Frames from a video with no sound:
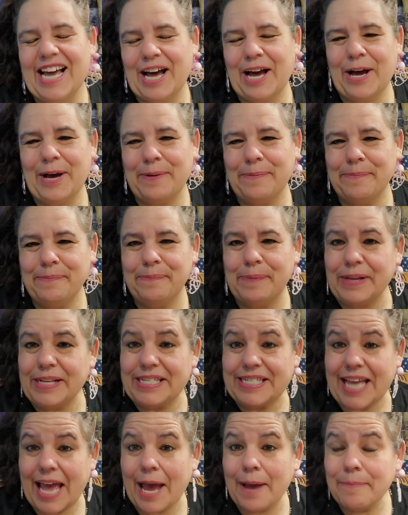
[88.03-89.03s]
Um, but
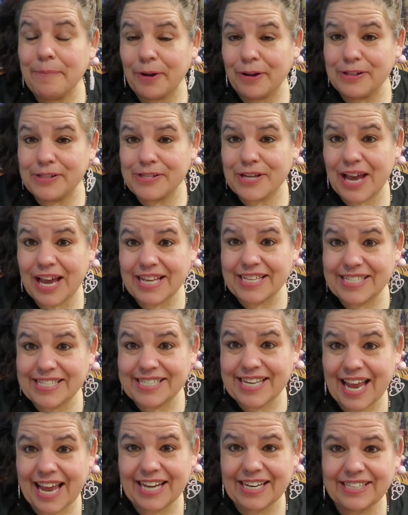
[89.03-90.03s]
Sam also has a
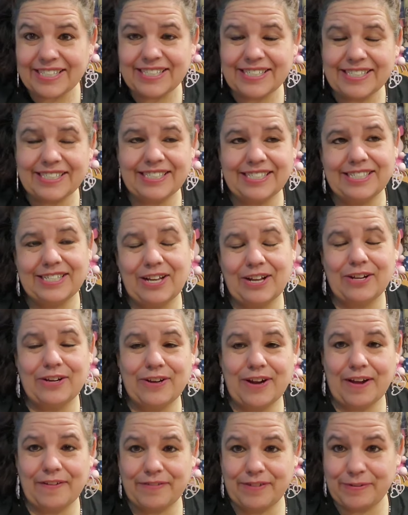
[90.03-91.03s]
channel. It's called
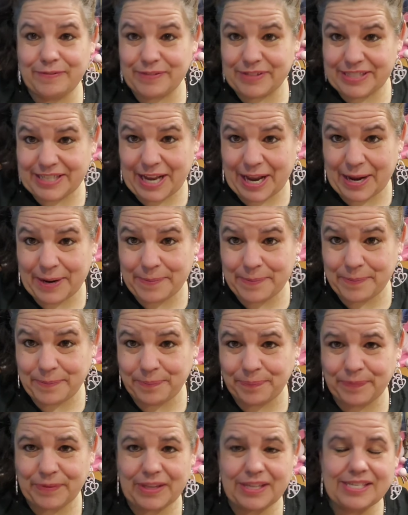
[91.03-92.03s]
Crafting with Sam
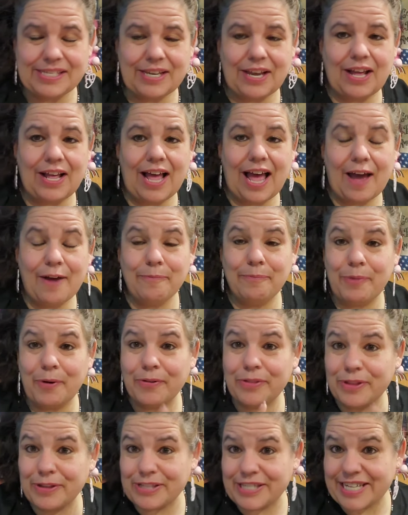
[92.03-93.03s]
so I'll have
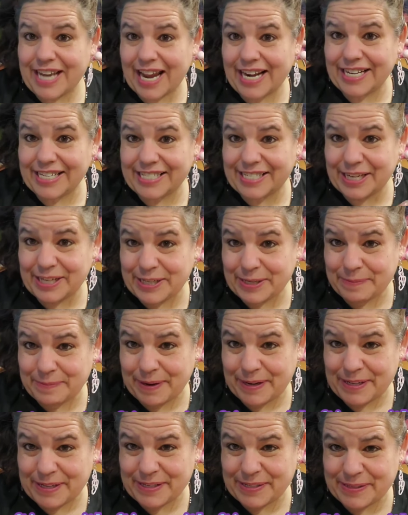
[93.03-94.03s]
both those channels linked in
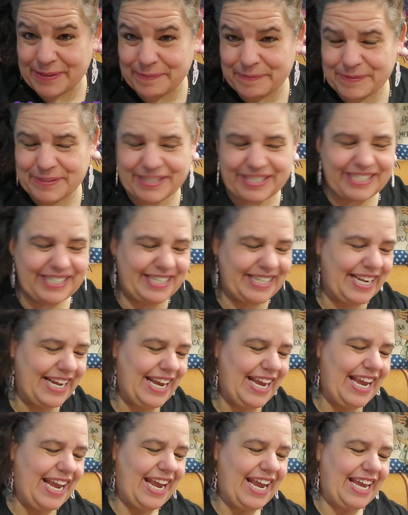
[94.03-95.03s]
my description.
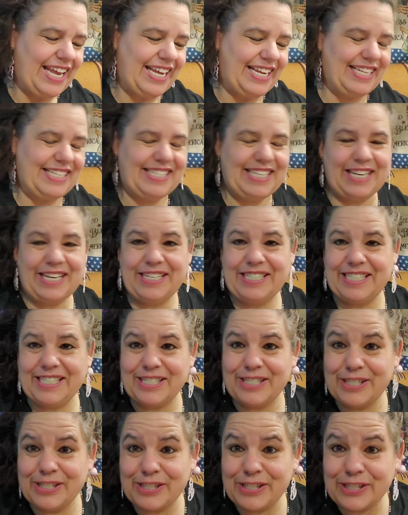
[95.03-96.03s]
And like I said, I'm
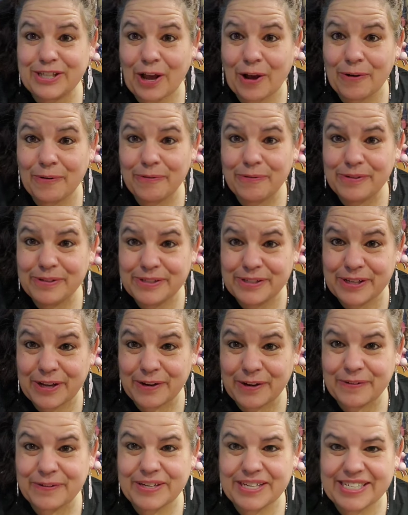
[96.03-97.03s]
just so,
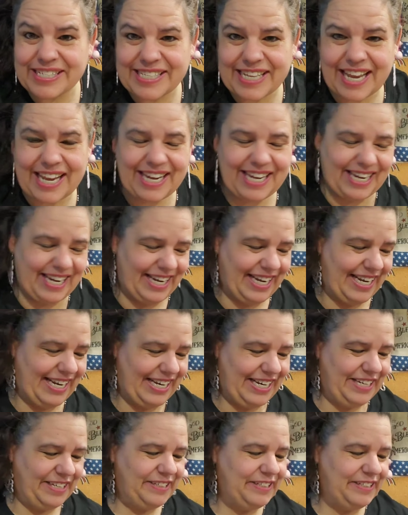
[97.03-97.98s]
so excited.